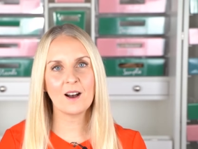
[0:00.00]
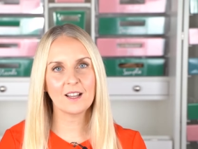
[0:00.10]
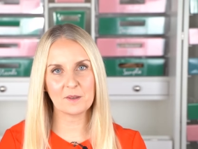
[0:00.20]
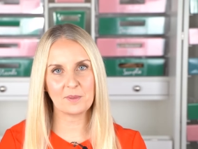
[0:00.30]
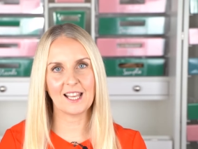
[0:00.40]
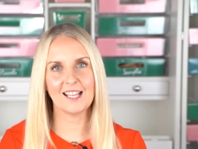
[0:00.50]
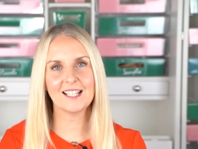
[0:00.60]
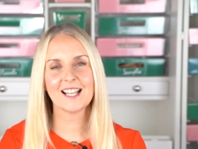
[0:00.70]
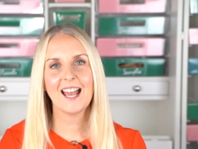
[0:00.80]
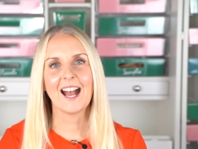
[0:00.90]

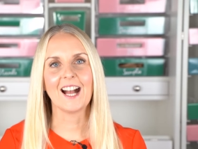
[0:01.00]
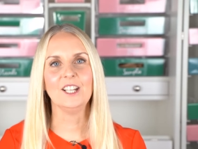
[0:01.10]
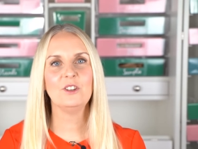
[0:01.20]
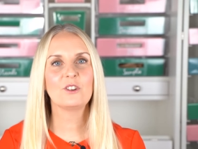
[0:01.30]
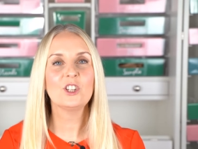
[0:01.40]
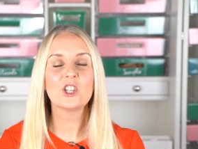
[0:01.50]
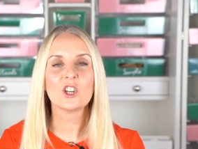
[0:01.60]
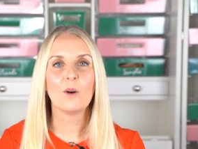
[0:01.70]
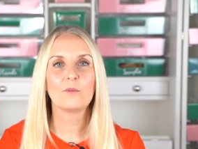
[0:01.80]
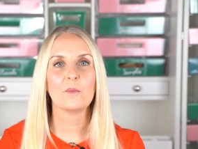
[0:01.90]
marketplace and you can shop